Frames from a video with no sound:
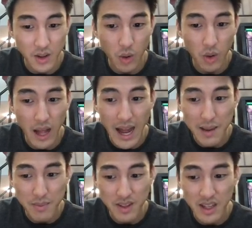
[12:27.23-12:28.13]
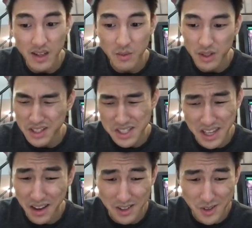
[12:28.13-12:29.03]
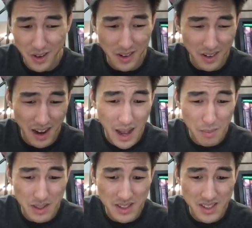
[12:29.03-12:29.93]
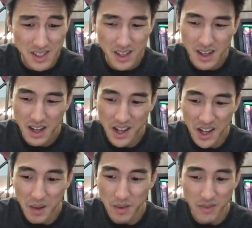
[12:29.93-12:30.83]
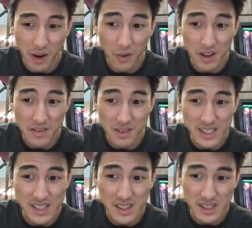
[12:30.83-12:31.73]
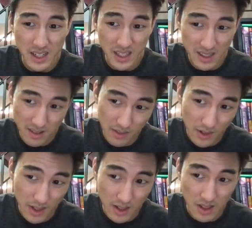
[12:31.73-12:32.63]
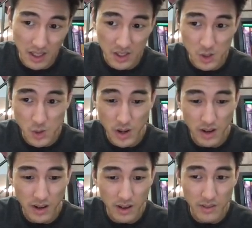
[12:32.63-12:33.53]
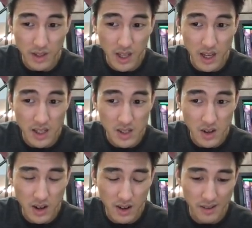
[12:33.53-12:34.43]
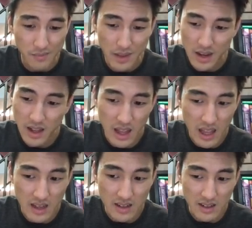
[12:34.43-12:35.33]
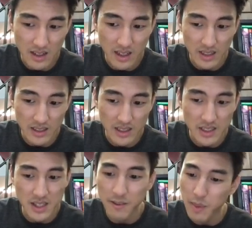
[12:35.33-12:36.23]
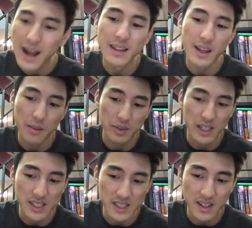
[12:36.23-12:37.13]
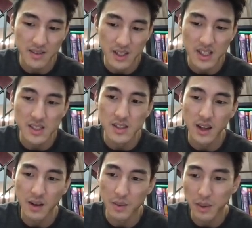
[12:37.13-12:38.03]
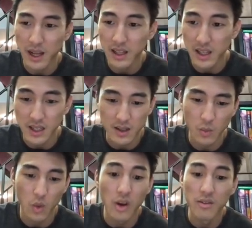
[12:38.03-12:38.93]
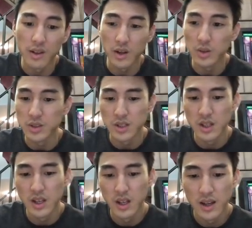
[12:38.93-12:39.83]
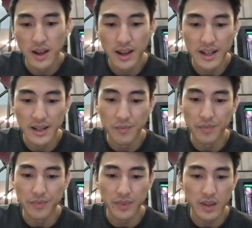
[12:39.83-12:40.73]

the whole hype thing with this chaos creator happens. Um, if I were to invest in this, I'd get the fucking collector's rare of the chaos creator, and uh, instead of buying like a playset of these, I would buy like one of those. Um,